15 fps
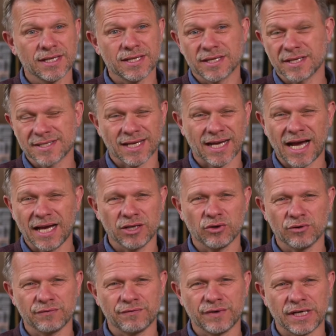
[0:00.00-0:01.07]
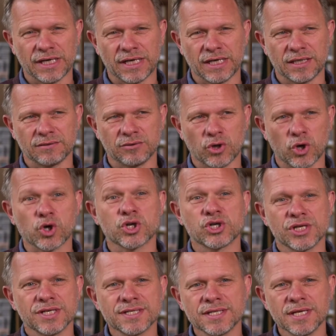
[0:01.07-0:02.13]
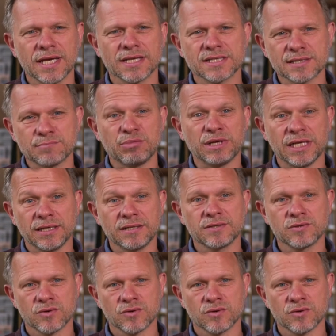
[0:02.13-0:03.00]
there's a kind of uh, urgency and speed